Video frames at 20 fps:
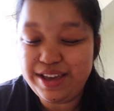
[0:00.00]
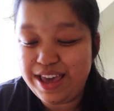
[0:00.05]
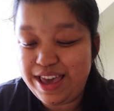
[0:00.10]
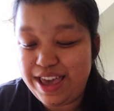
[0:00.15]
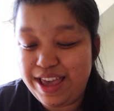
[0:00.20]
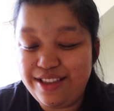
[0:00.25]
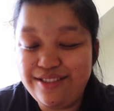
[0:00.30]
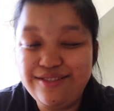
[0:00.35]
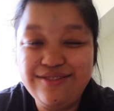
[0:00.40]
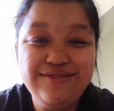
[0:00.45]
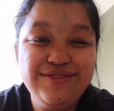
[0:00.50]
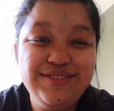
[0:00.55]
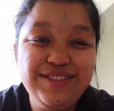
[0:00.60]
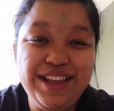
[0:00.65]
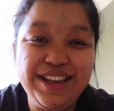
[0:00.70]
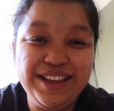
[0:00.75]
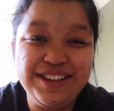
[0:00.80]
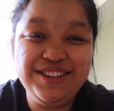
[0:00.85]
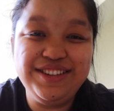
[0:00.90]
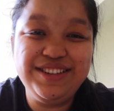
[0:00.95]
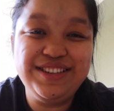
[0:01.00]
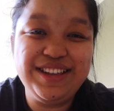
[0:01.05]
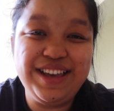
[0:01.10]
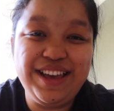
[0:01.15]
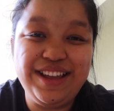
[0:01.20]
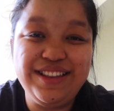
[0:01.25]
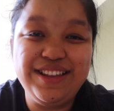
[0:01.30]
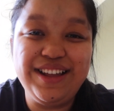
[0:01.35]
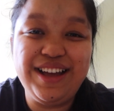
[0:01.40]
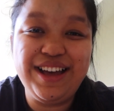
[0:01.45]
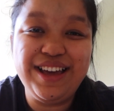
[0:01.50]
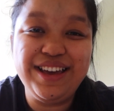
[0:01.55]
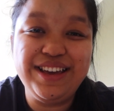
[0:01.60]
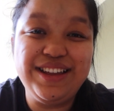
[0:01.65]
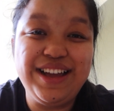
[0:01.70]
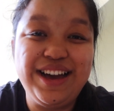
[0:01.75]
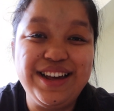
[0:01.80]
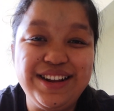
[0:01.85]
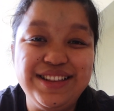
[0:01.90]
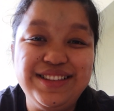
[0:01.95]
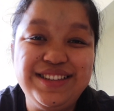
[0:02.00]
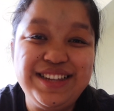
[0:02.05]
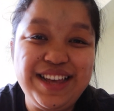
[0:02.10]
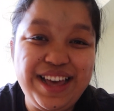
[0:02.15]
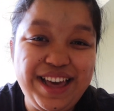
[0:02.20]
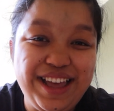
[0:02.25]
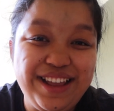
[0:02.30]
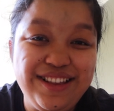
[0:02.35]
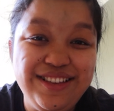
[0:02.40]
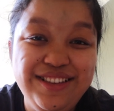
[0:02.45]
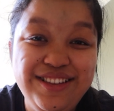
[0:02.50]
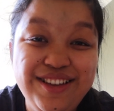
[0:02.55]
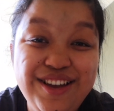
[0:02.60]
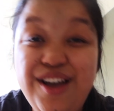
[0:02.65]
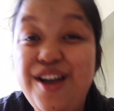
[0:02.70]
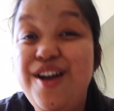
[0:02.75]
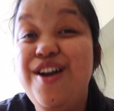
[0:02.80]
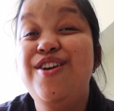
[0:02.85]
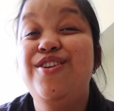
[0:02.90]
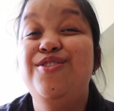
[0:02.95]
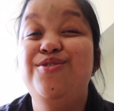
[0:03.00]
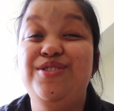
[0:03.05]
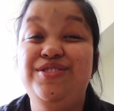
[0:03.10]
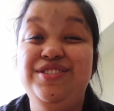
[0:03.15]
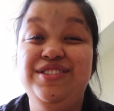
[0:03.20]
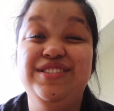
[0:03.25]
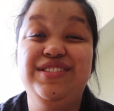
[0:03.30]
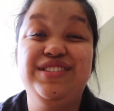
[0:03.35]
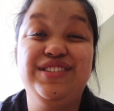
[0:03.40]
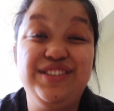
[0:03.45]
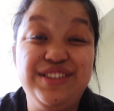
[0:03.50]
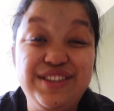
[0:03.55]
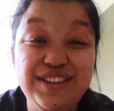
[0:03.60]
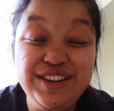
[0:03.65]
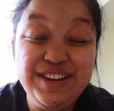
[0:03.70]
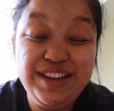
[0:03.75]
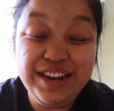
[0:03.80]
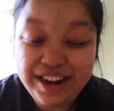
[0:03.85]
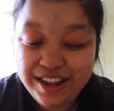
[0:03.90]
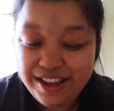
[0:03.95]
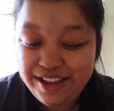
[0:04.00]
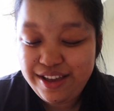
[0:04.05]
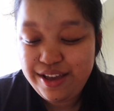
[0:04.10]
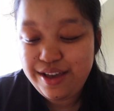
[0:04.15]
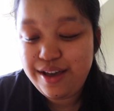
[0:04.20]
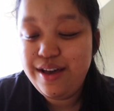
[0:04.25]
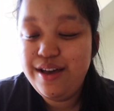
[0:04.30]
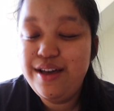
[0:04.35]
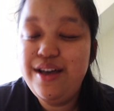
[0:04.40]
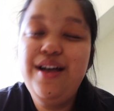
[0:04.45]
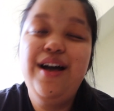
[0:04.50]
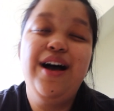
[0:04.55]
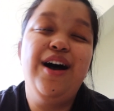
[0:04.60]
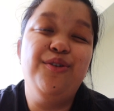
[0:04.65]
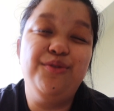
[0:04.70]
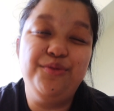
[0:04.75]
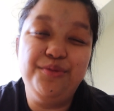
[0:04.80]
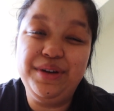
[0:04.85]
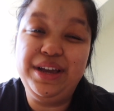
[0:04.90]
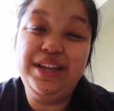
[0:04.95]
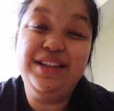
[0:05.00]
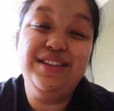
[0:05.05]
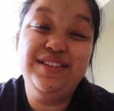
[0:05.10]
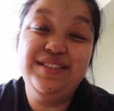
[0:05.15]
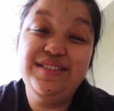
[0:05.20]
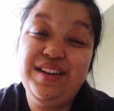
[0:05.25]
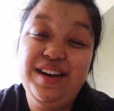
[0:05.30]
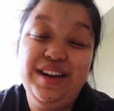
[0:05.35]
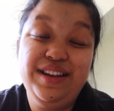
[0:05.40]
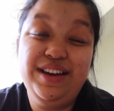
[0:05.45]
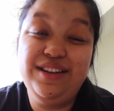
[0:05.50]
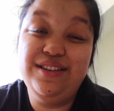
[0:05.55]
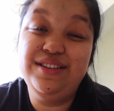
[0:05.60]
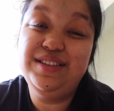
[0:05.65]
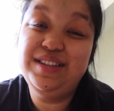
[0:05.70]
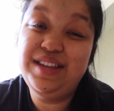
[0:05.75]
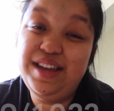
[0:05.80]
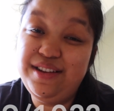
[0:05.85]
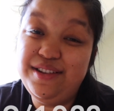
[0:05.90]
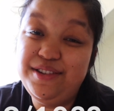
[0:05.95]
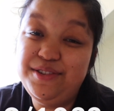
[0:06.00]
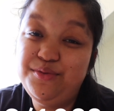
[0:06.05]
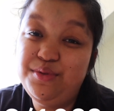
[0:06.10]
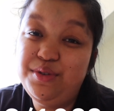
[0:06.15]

and like she said, 9 out of 10, which is good. I would rate this 9 out of 10 as